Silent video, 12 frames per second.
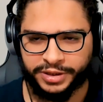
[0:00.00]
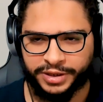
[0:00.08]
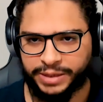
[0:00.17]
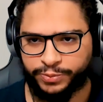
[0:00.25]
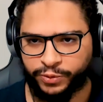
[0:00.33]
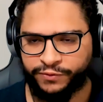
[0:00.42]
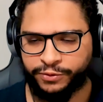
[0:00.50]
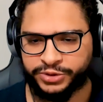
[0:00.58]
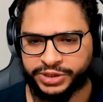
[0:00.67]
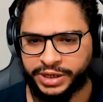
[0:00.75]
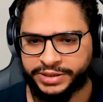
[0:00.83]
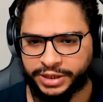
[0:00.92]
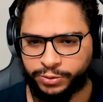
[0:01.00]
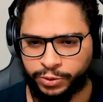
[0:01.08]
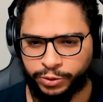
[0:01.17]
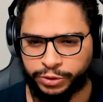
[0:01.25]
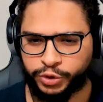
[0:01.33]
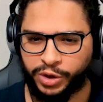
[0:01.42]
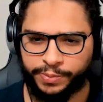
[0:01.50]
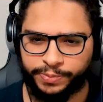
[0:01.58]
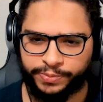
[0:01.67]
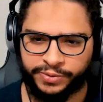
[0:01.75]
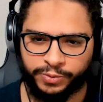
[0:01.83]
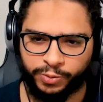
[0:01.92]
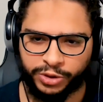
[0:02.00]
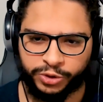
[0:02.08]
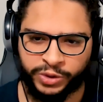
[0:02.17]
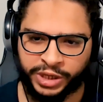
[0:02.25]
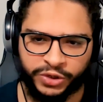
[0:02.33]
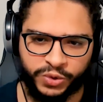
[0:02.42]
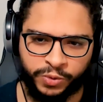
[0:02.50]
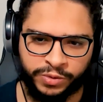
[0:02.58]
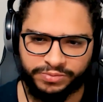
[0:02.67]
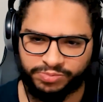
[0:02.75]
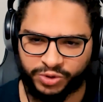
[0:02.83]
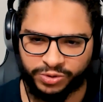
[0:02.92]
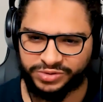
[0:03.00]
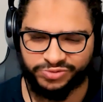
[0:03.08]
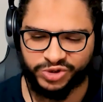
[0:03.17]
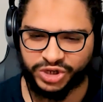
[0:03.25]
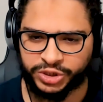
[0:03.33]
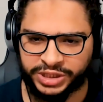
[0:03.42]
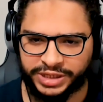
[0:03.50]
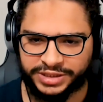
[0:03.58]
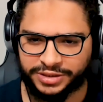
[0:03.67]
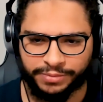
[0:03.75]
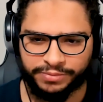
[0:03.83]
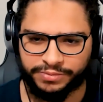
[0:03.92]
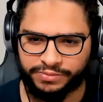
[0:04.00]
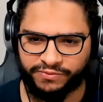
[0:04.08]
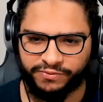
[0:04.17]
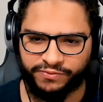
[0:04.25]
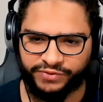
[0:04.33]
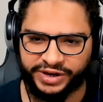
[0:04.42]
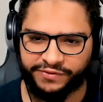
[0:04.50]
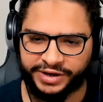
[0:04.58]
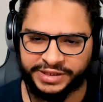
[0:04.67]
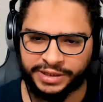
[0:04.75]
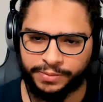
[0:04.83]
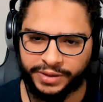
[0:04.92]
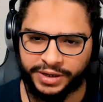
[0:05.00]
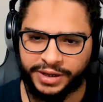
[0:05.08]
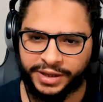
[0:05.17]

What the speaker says: improve your skills and will not show up what you can do, because you just need some very, very simple